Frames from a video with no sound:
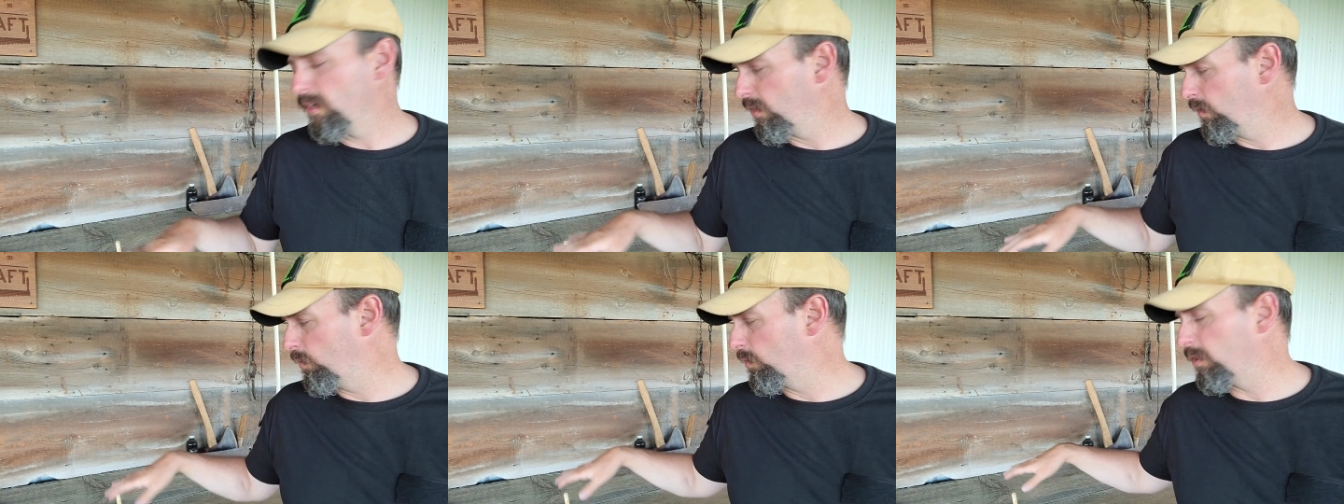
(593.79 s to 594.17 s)

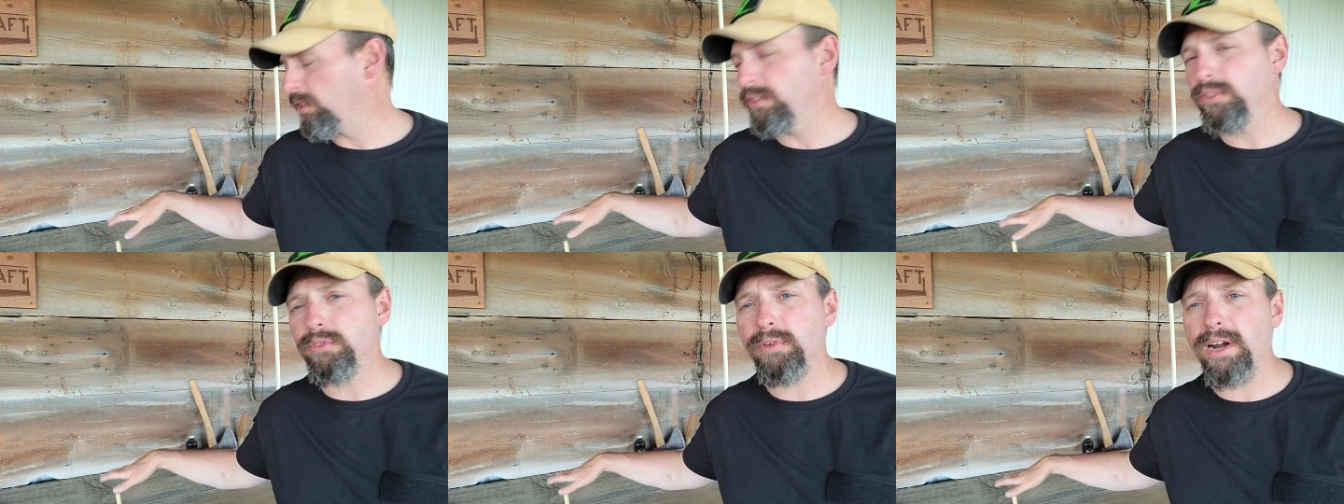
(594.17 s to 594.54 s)
You
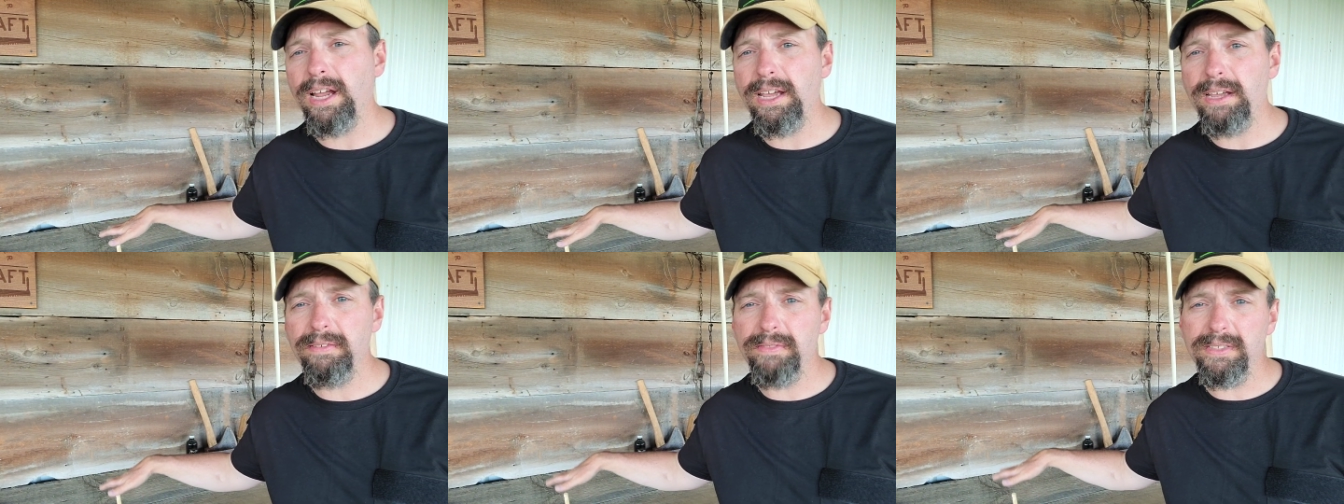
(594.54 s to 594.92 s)
can
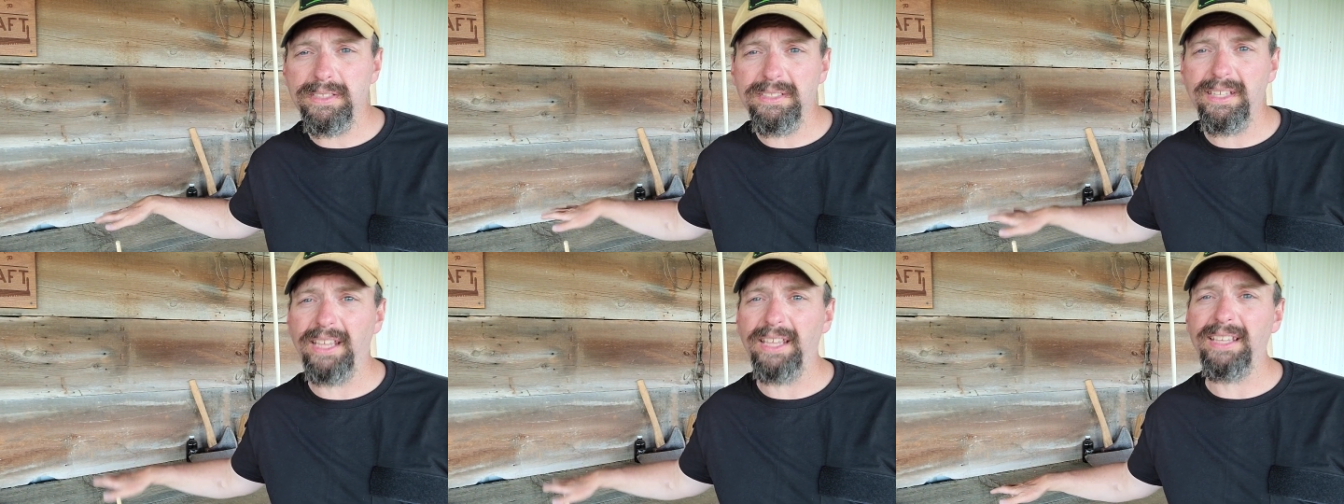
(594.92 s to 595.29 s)
drive the
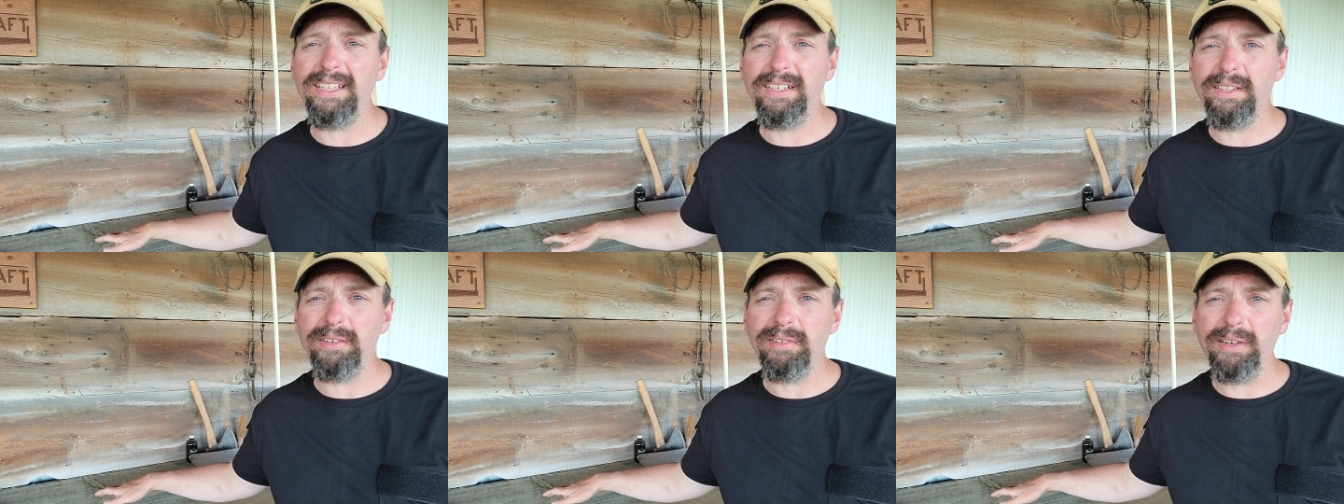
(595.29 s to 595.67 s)
stake
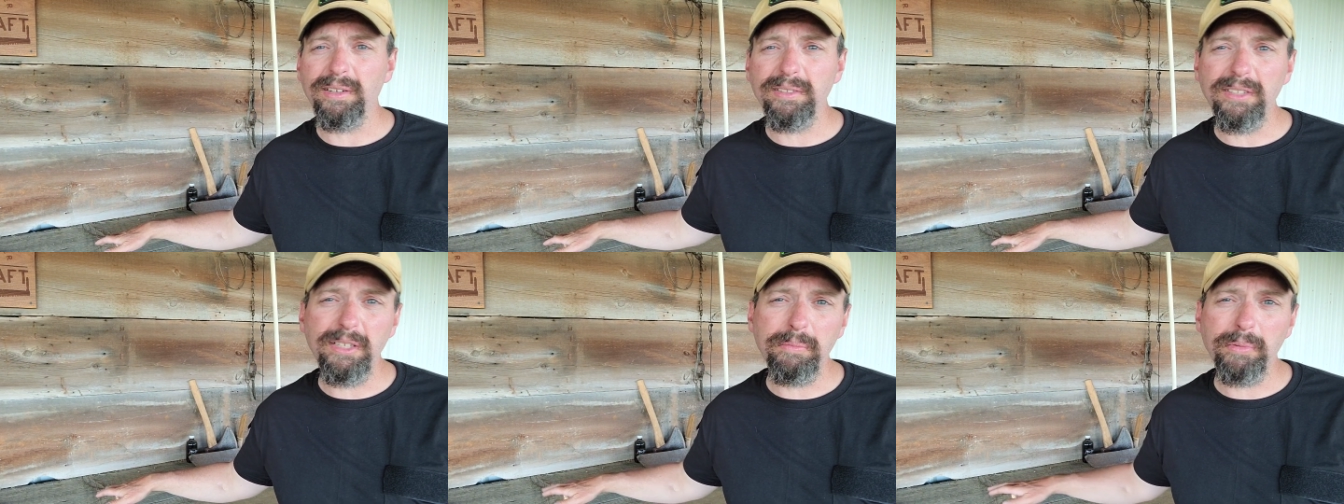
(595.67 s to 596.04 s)
into the
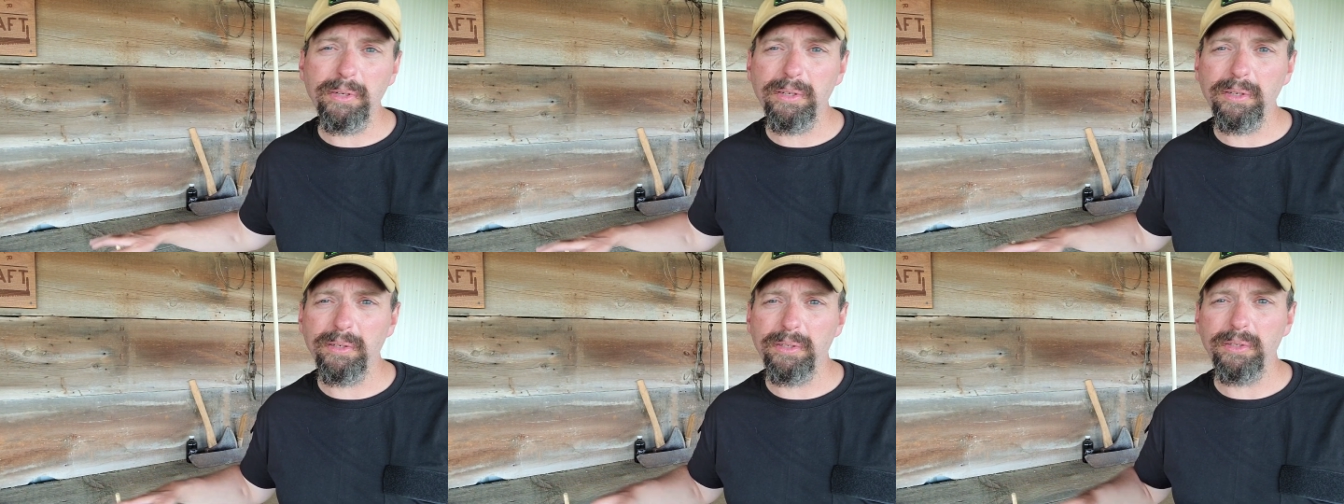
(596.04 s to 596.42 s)
ground
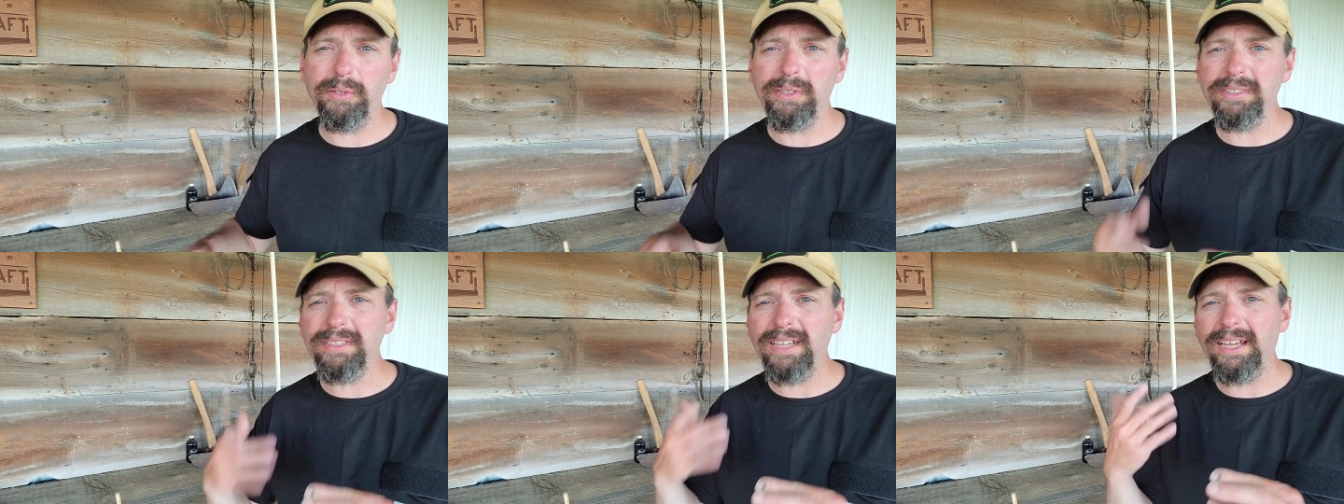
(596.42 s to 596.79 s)
deeper, you
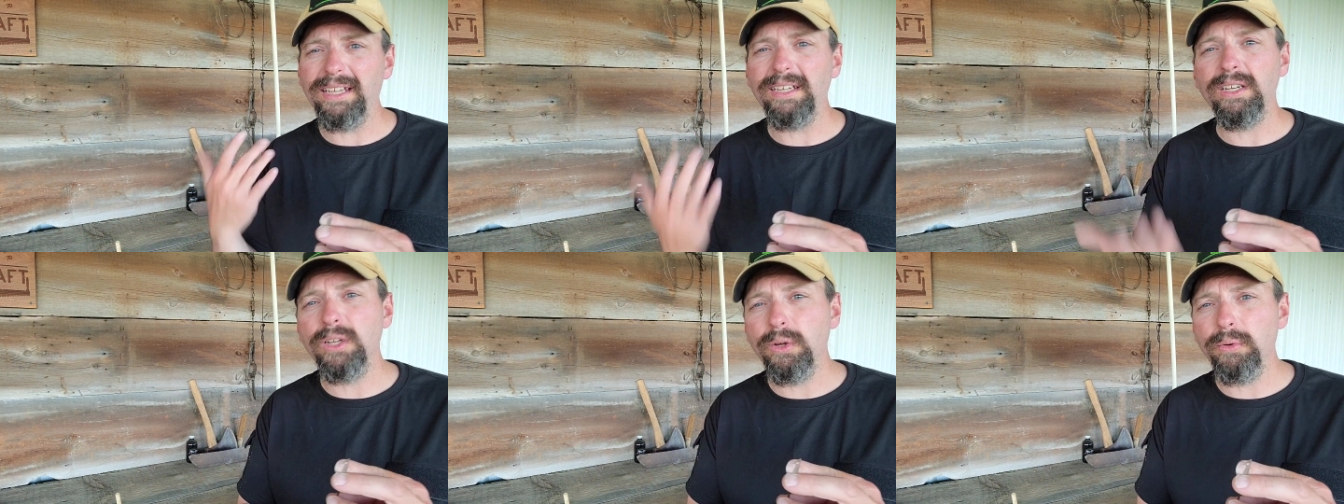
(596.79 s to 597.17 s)
can tie
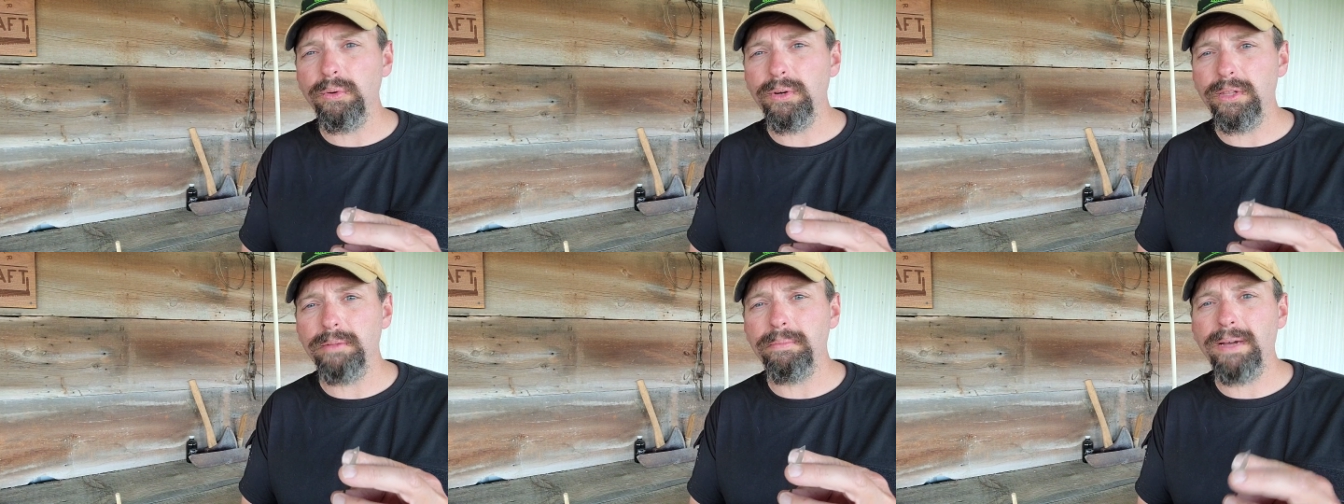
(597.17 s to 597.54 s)
it
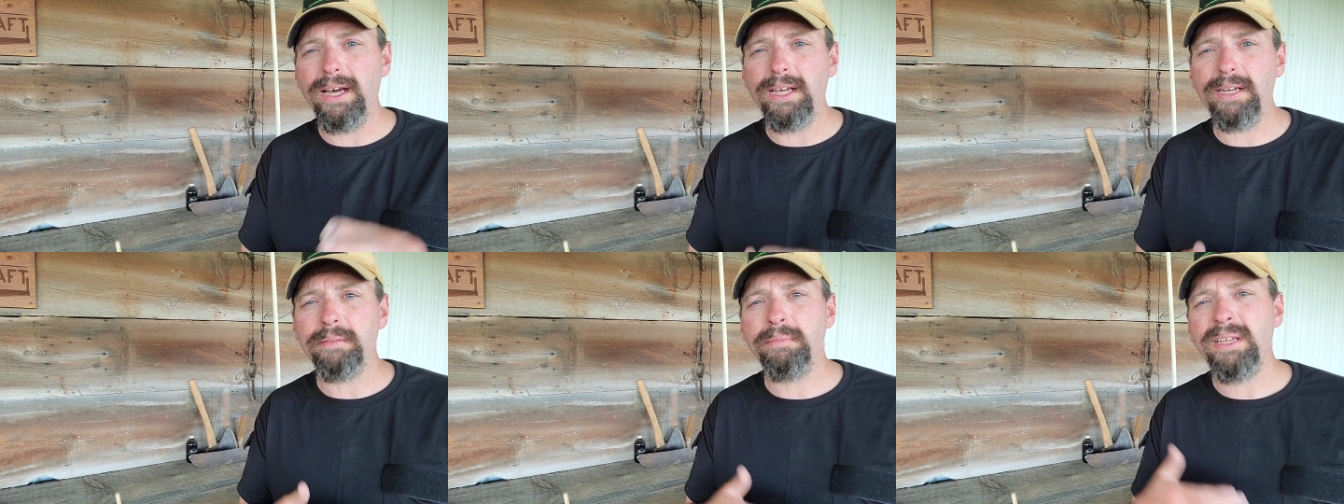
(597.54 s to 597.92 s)
lower to the
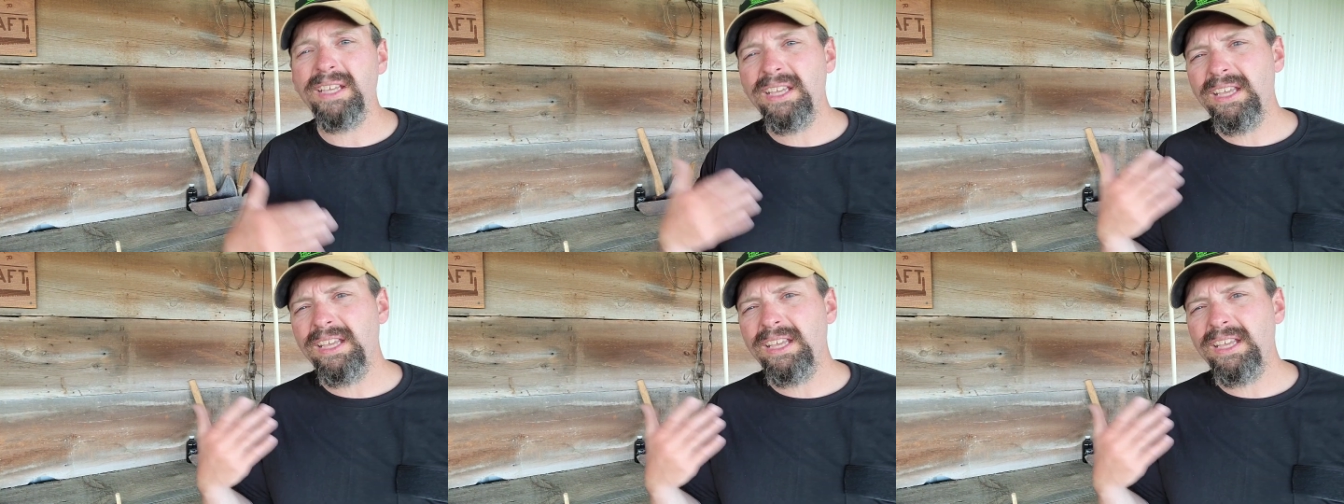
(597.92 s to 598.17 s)
bottom.